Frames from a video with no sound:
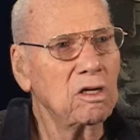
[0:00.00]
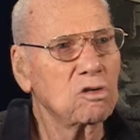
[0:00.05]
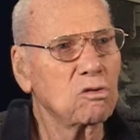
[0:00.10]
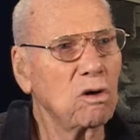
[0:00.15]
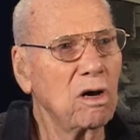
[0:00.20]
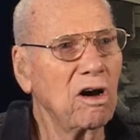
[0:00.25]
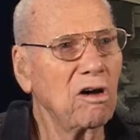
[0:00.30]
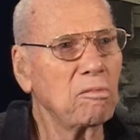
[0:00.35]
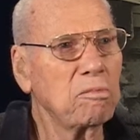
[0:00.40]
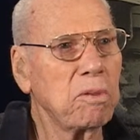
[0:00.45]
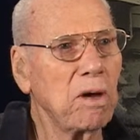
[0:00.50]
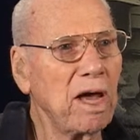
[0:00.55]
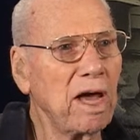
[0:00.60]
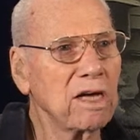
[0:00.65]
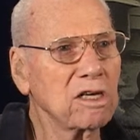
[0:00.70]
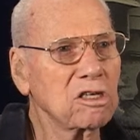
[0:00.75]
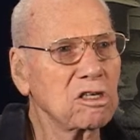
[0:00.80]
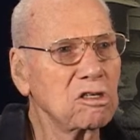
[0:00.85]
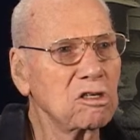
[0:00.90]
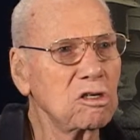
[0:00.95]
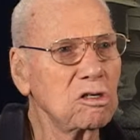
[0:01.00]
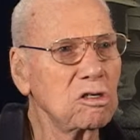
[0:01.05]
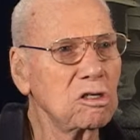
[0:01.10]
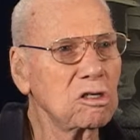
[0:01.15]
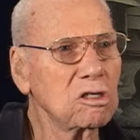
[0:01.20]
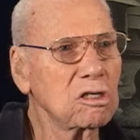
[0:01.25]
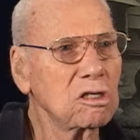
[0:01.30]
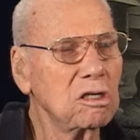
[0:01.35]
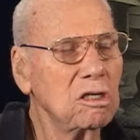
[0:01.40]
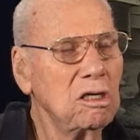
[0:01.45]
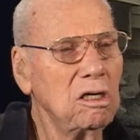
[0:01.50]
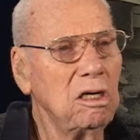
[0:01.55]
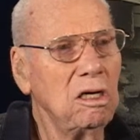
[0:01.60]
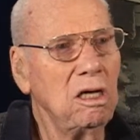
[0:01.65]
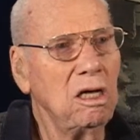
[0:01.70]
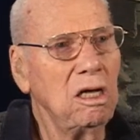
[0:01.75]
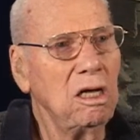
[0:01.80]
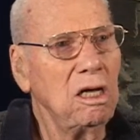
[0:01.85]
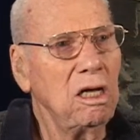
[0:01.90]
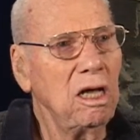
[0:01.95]
Twelve passengers,
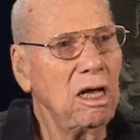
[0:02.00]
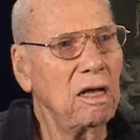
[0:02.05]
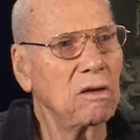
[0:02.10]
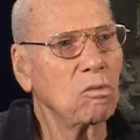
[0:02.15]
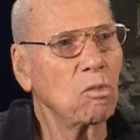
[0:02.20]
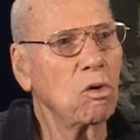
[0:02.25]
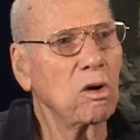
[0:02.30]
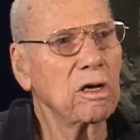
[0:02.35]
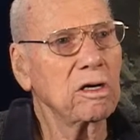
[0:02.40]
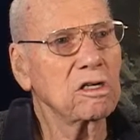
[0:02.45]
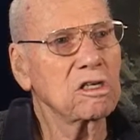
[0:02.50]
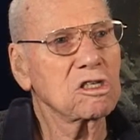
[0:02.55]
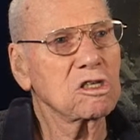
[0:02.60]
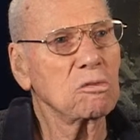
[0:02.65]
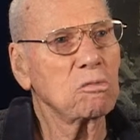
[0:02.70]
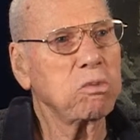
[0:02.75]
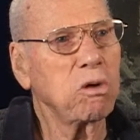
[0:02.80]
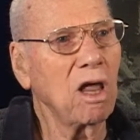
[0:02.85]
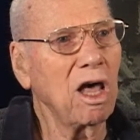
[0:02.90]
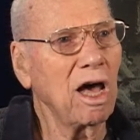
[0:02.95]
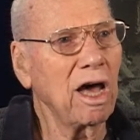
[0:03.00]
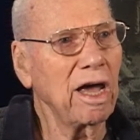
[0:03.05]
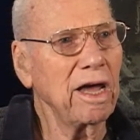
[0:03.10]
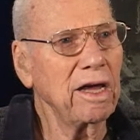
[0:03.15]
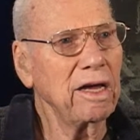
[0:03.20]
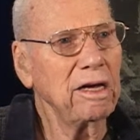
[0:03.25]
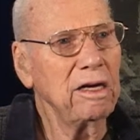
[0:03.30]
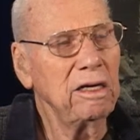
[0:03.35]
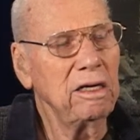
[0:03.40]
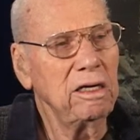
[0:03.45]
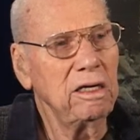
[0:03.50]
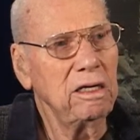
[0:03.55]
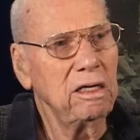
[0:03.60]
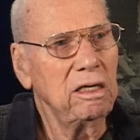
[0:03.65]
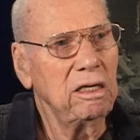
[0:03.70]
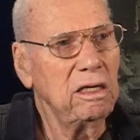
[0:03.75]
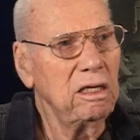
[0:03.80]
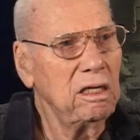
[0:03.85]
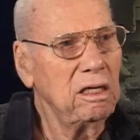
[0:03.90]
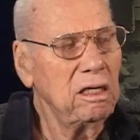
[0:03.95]
and one supply.
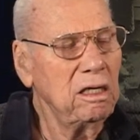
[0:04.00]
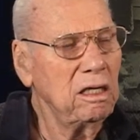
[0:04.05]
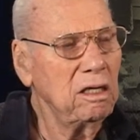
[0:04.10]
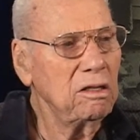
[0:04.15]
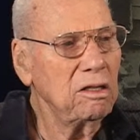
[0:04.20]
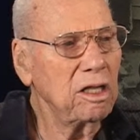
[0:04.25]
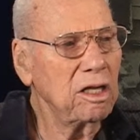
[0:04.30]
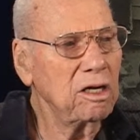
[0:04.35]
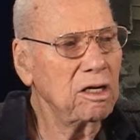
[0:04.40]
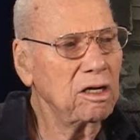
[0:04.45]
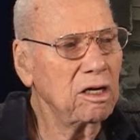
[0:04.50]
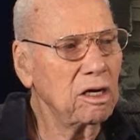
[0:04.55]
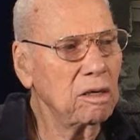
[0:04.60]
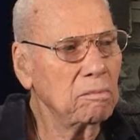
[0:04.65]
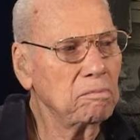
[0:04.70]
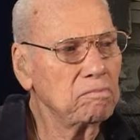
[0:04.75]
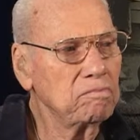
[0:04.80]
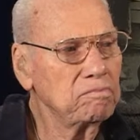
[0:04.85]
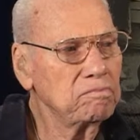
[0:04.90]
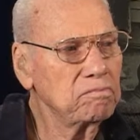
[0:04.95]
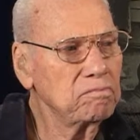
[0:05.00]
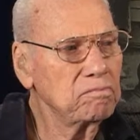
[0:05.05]
The um,